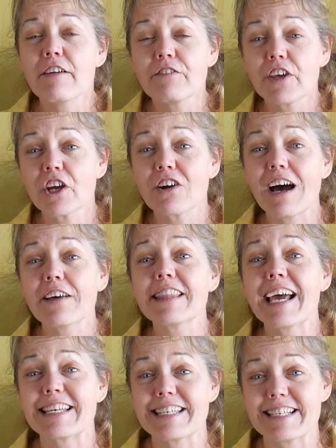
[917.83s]
figure out
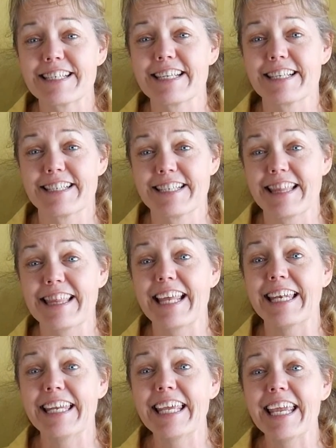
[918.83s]
that distance that they
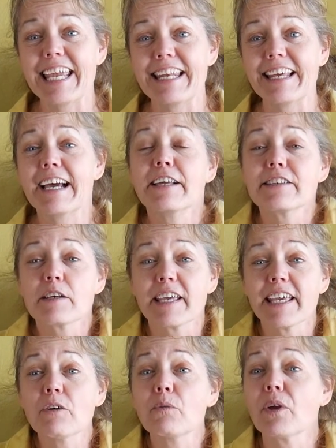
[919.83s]
need to
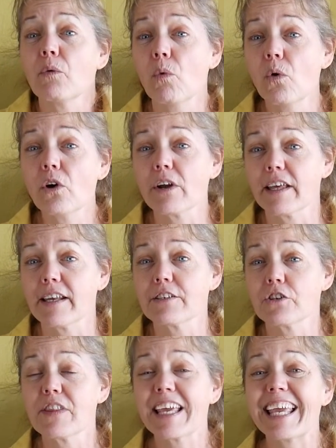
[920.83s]
get rewarded
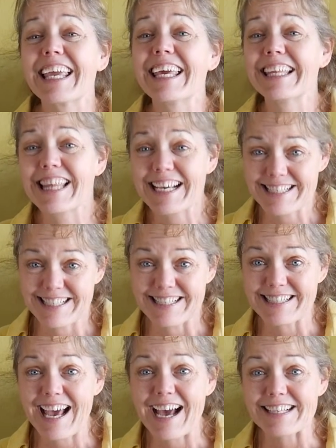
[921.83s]
so they can get that
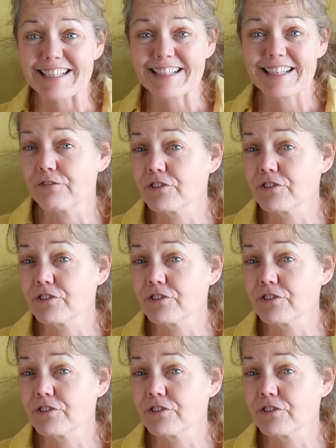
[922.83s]
success.